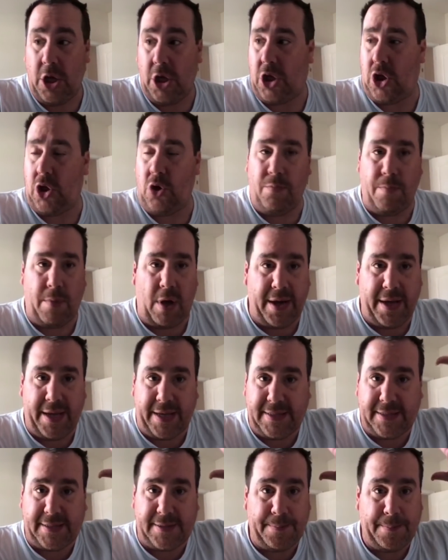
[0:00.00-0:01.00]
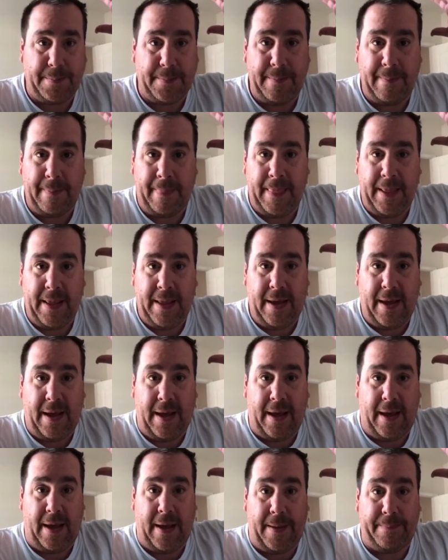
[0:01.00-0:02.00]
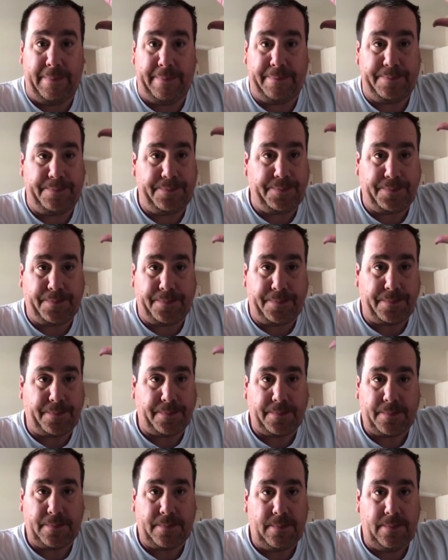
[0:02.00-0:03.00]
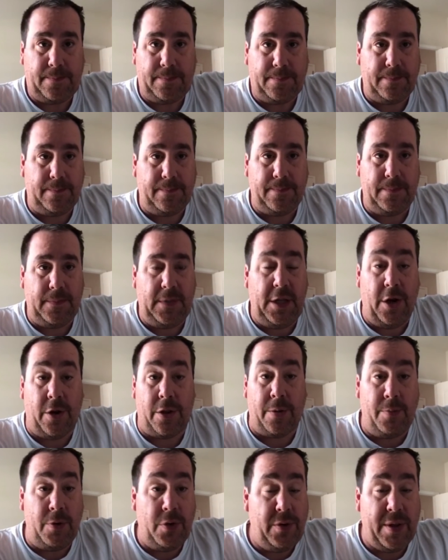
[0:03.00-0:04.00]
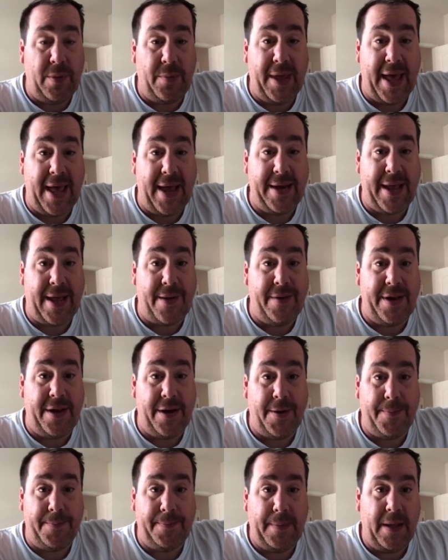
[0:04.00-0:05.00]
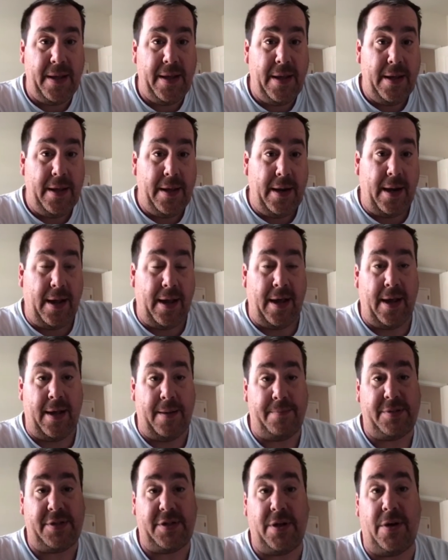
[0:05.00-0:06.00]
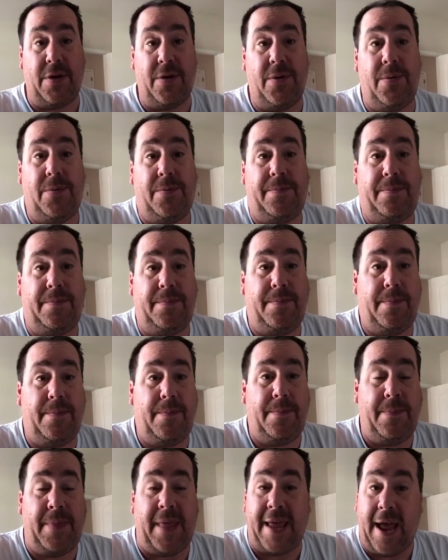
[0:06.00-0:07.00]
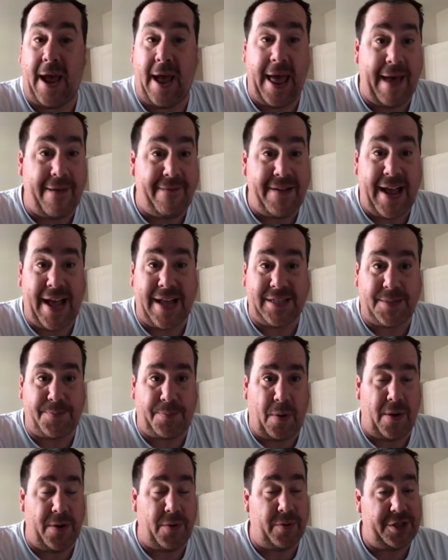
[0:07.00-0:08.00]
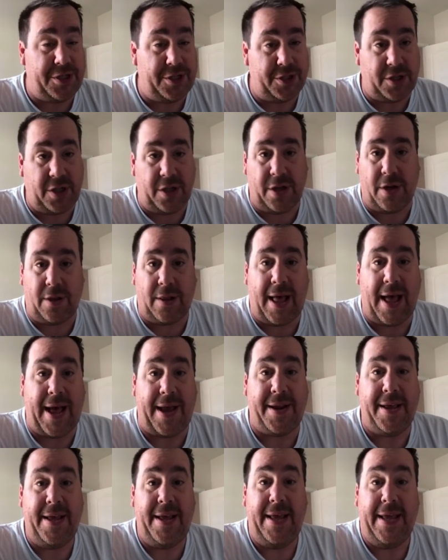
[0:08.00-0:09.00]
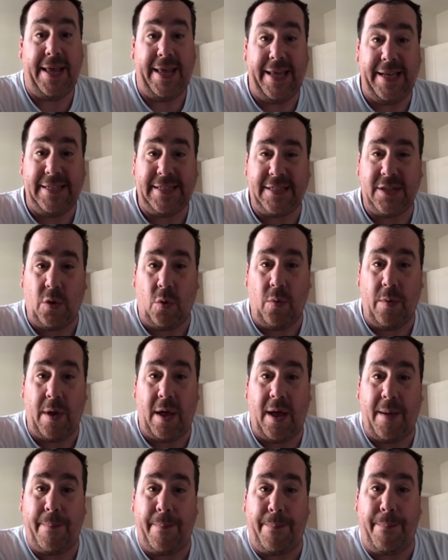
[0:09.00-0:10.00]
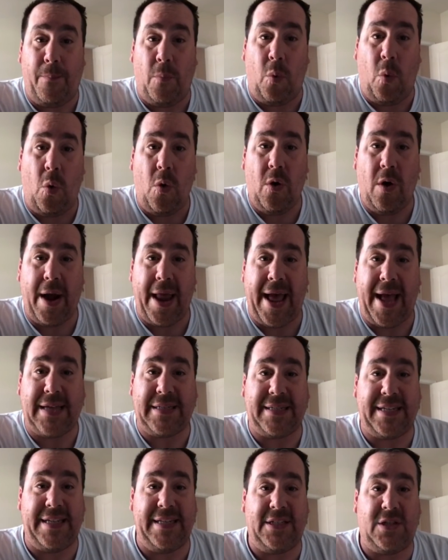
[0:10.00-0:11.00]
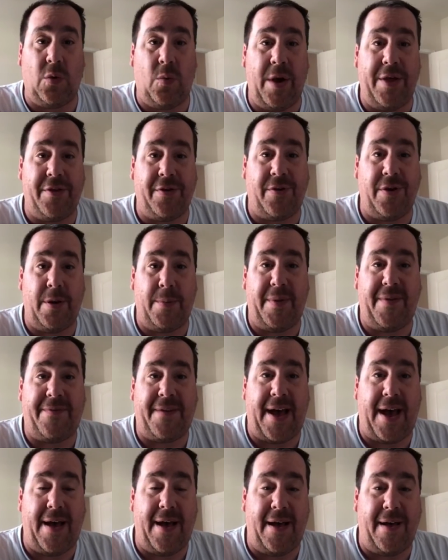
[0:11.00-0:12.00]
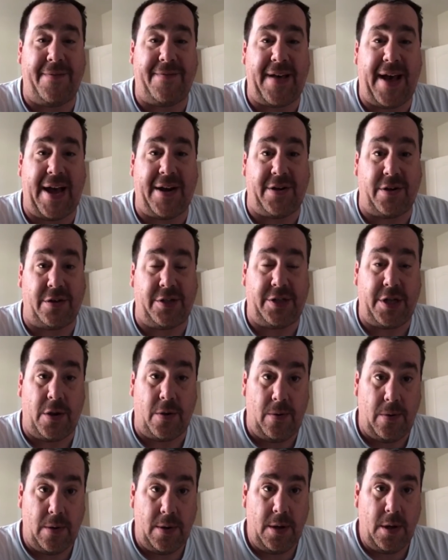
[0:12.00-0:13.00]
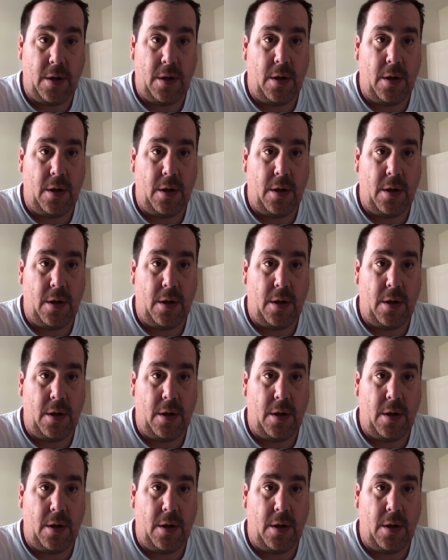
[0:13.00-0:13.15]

humongous, um, you know, the moon that we had down here. Um, so they have not spawned, which is a little odd. Is the uh, Warren asked, is the weather going to be fa a factor? So